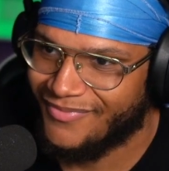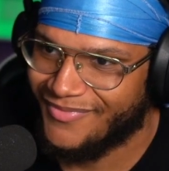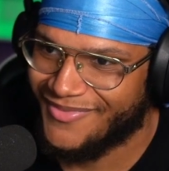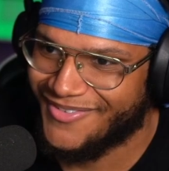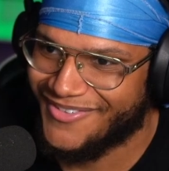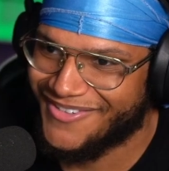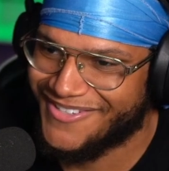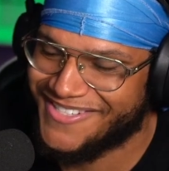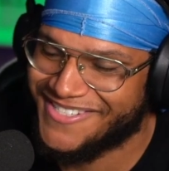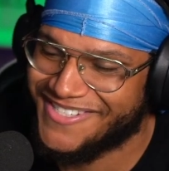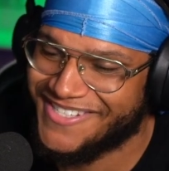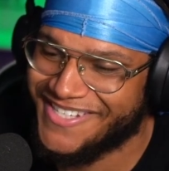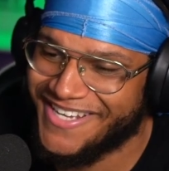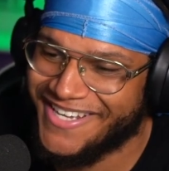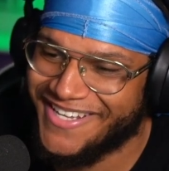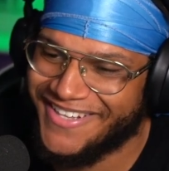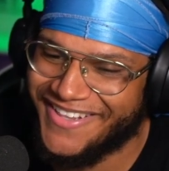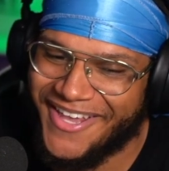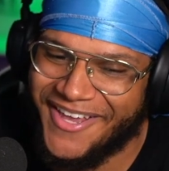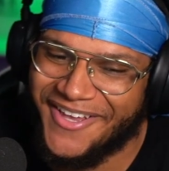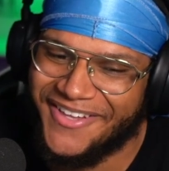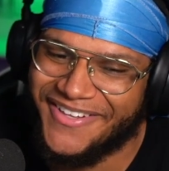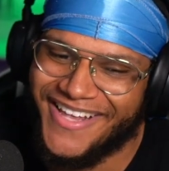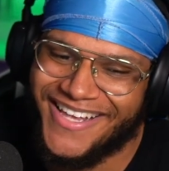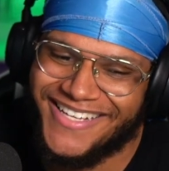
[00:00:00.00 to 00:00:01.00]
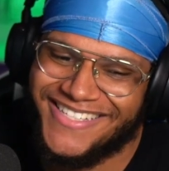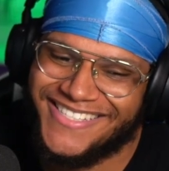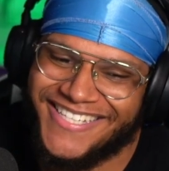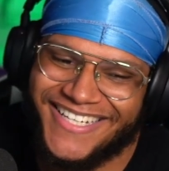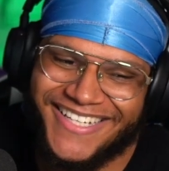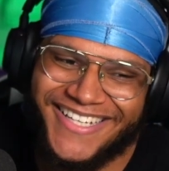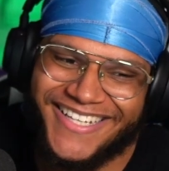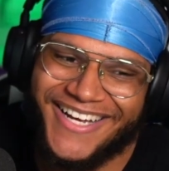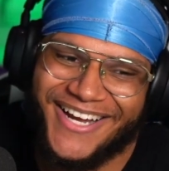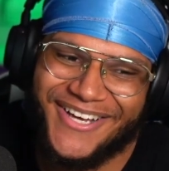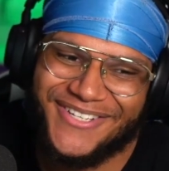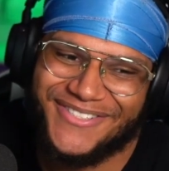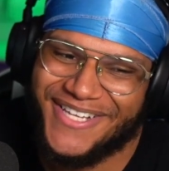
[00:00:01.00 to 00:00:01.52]
Shit, they they
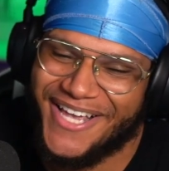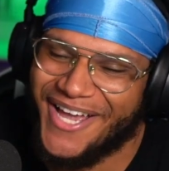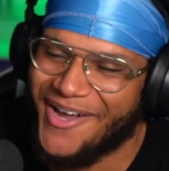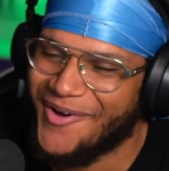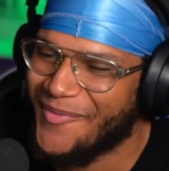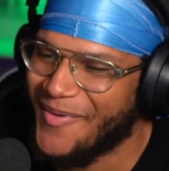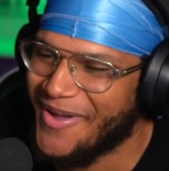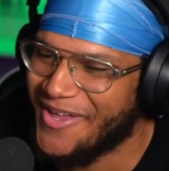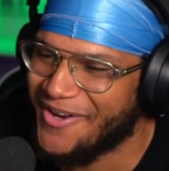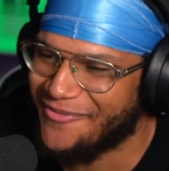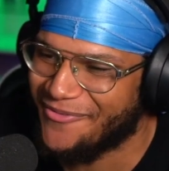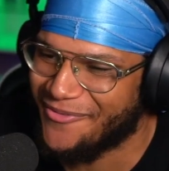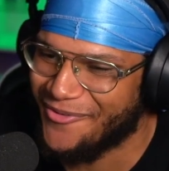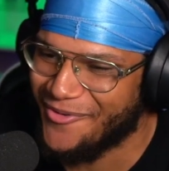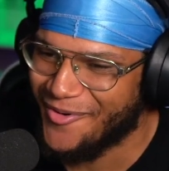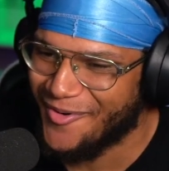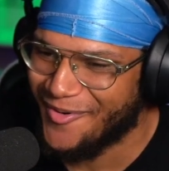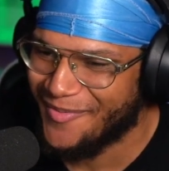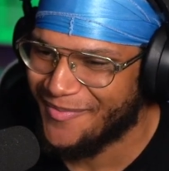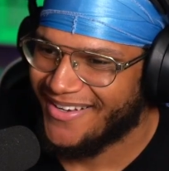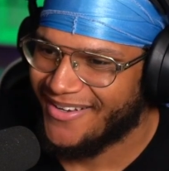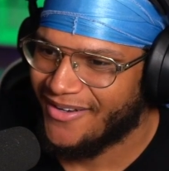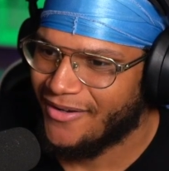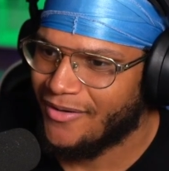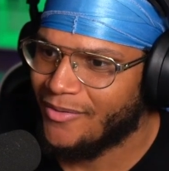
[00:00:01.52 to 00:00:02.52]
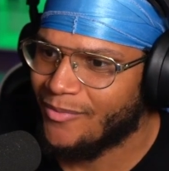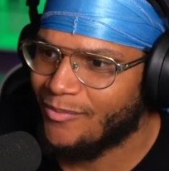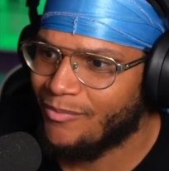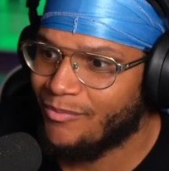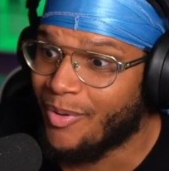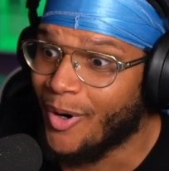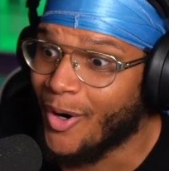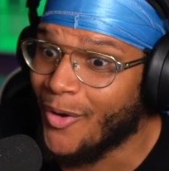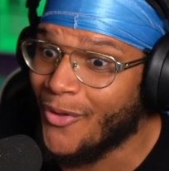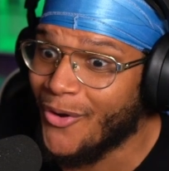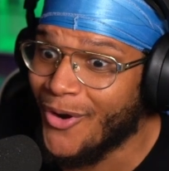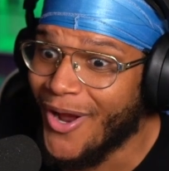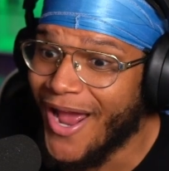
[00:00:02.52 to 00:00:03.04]
chilling outside waiting for him.
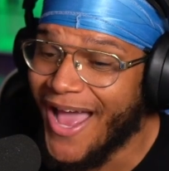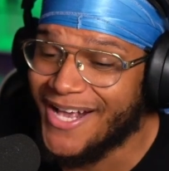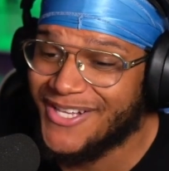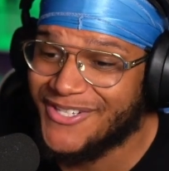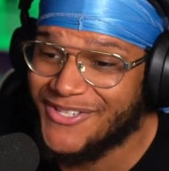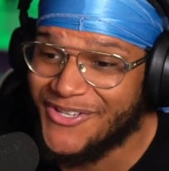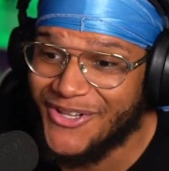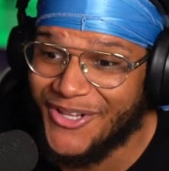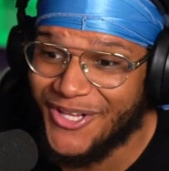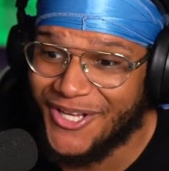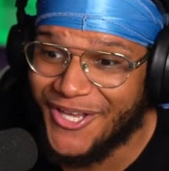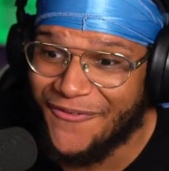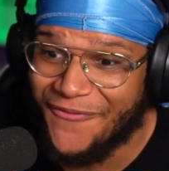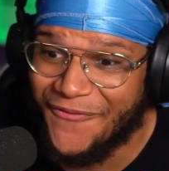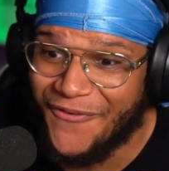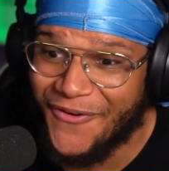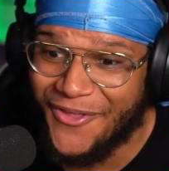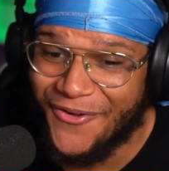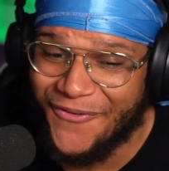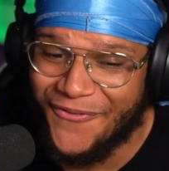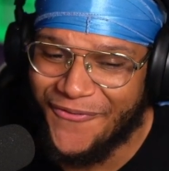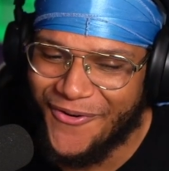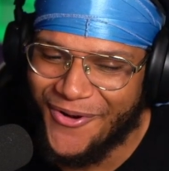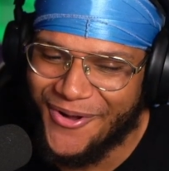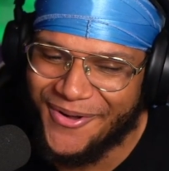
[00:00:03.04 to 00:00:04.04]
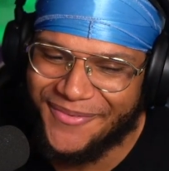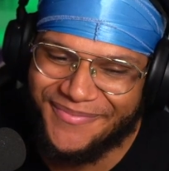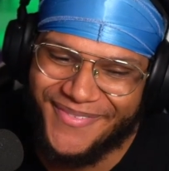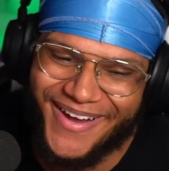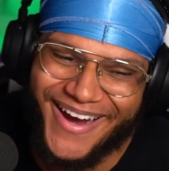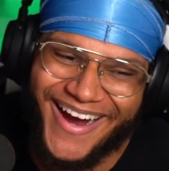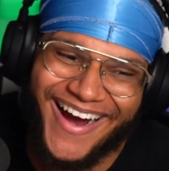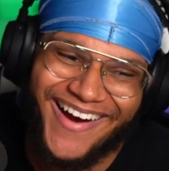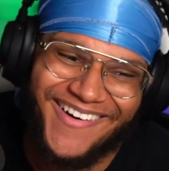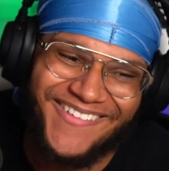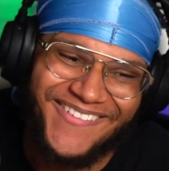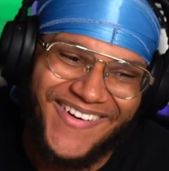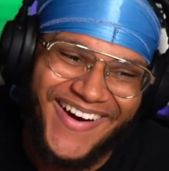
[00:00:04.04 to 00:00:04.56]
Bro, they're actually looking for the foot.
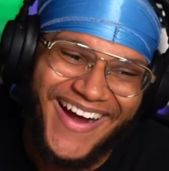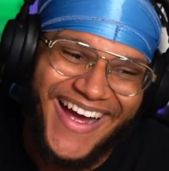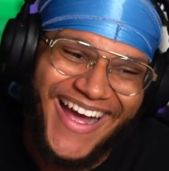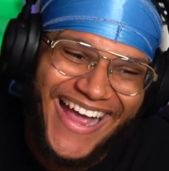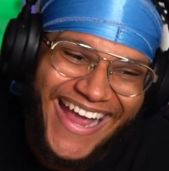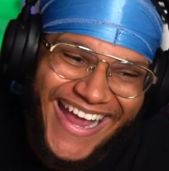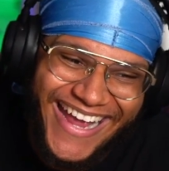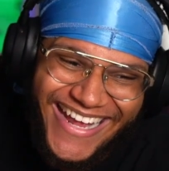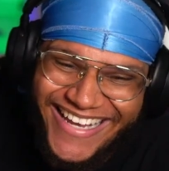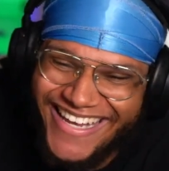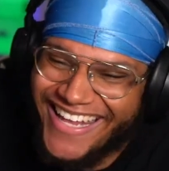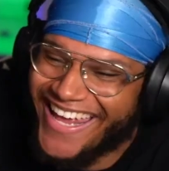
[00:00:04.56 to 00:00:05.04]
All right.